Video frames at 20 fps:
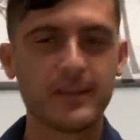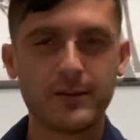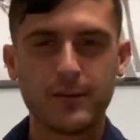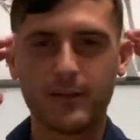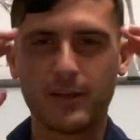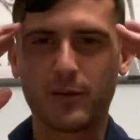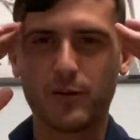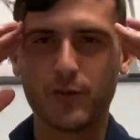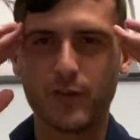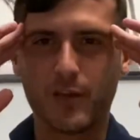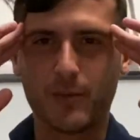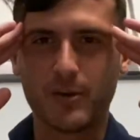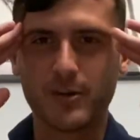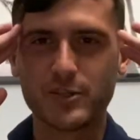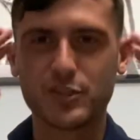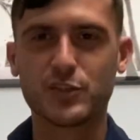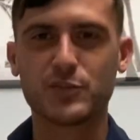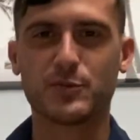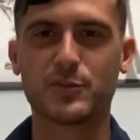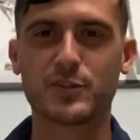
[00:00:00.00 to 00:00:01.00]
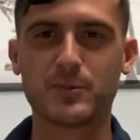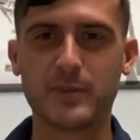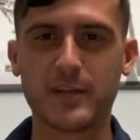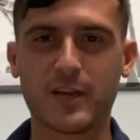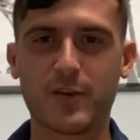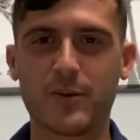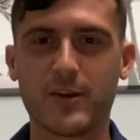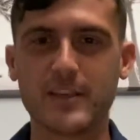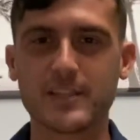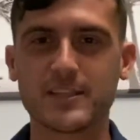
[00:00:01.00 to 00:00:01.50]
aren't you supposed to be
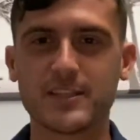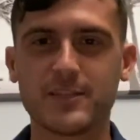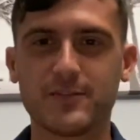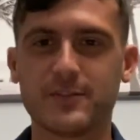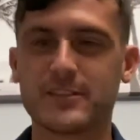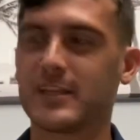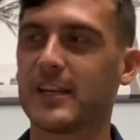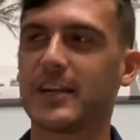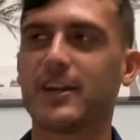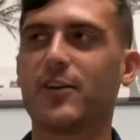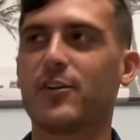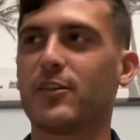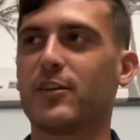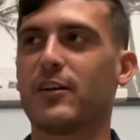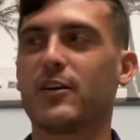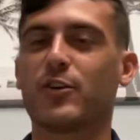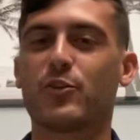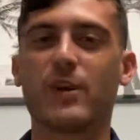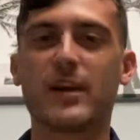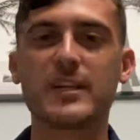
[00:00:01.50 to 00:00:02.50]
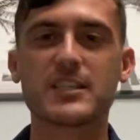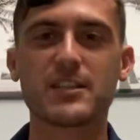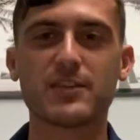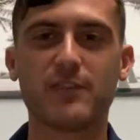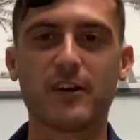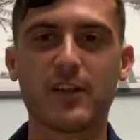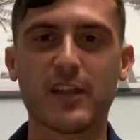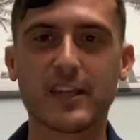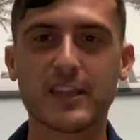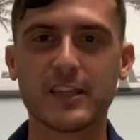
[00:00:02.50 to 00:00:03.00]
aggressive? It's like, no, the aggressive
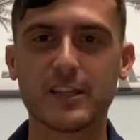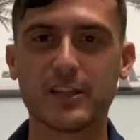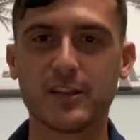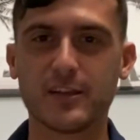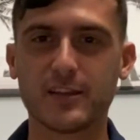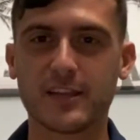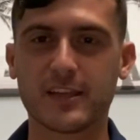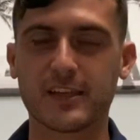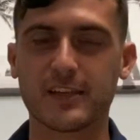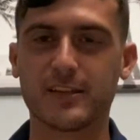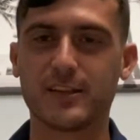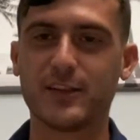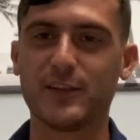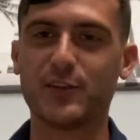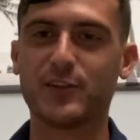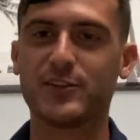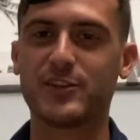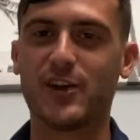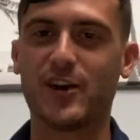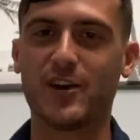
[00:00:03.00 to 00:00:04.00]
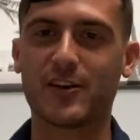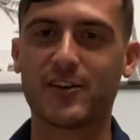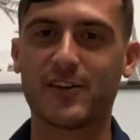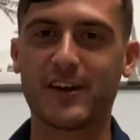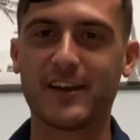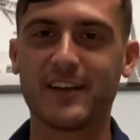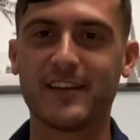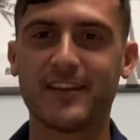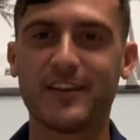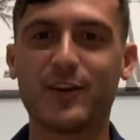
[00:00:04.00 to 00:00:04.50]
are like the little dog,
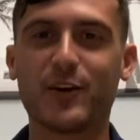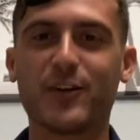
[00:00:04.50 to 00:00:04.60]
right?